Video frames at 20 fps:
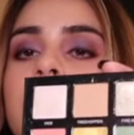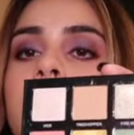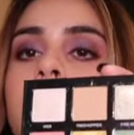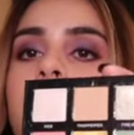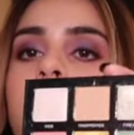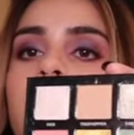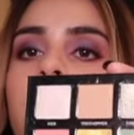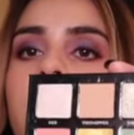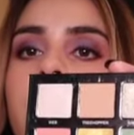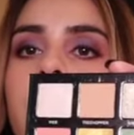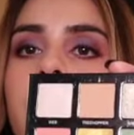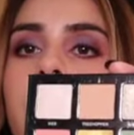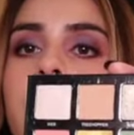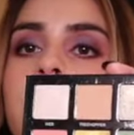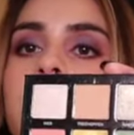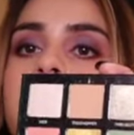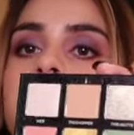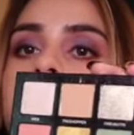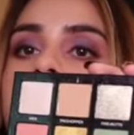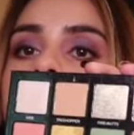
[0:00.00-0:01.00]

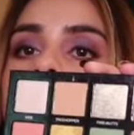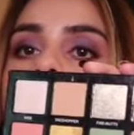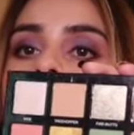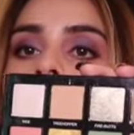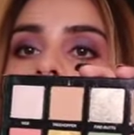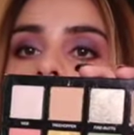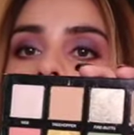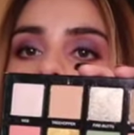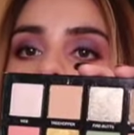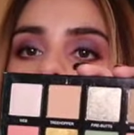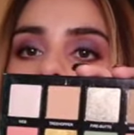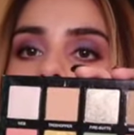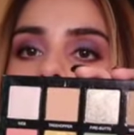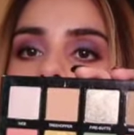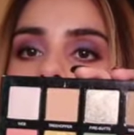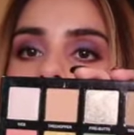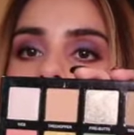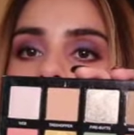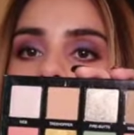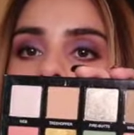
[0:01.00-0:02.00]
duochrome, it's
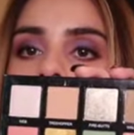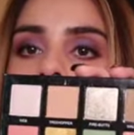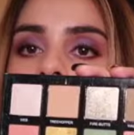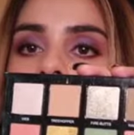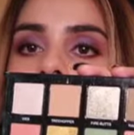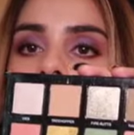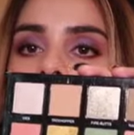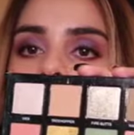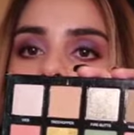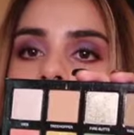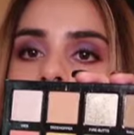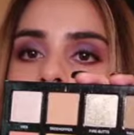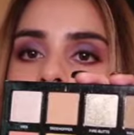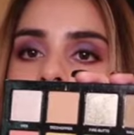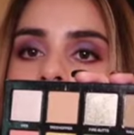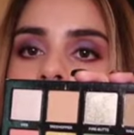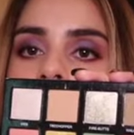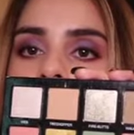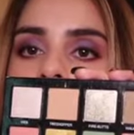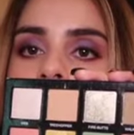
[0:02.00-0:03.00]
this one here that it's also
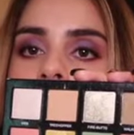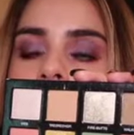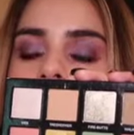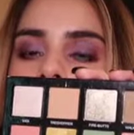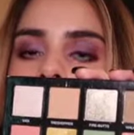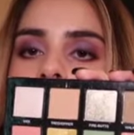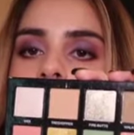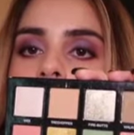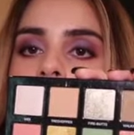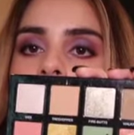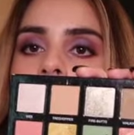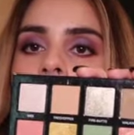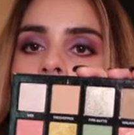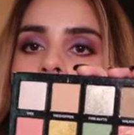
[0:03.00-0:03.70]
called Scarab,